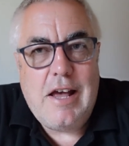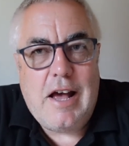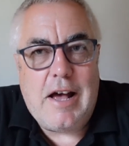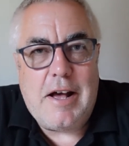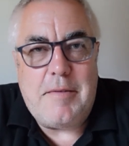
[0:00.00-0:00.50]

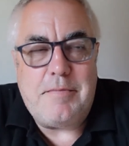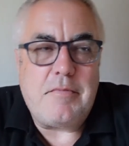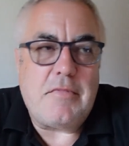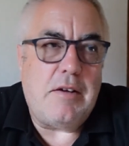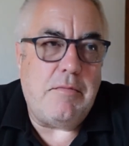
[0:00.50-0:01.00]
um,
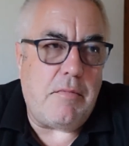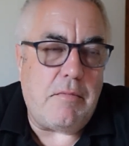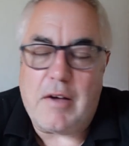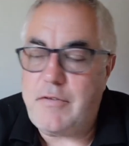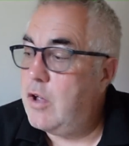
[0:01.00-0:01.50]

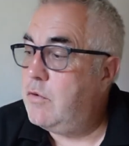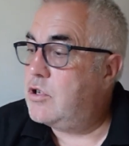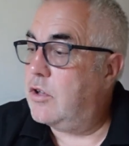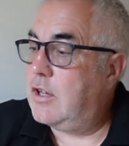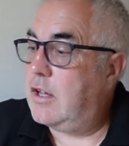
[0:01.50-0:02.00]
my views
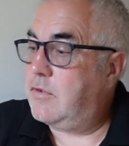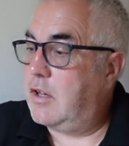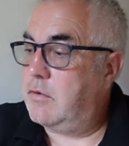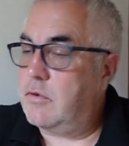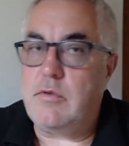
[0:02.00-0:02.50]
on
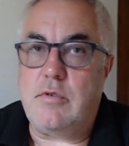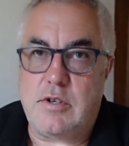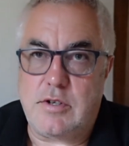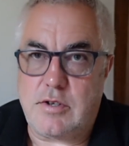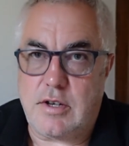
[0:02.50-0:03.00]
that
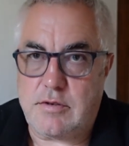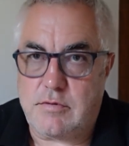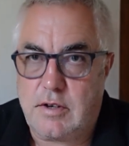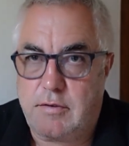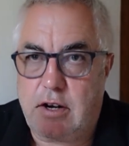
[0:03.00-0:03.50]
it's, it's
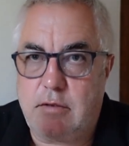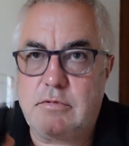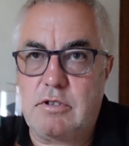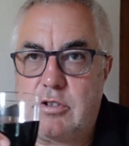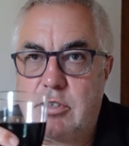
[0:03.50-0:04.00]
one of
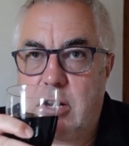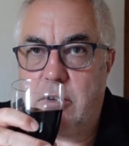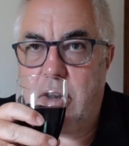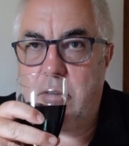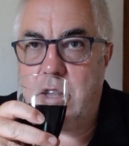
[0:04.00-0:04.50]
a drink of
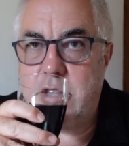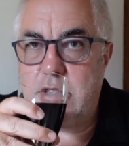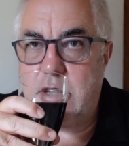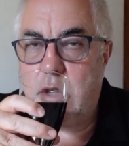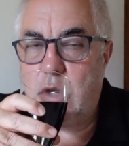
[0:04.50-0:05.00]
red wine tonight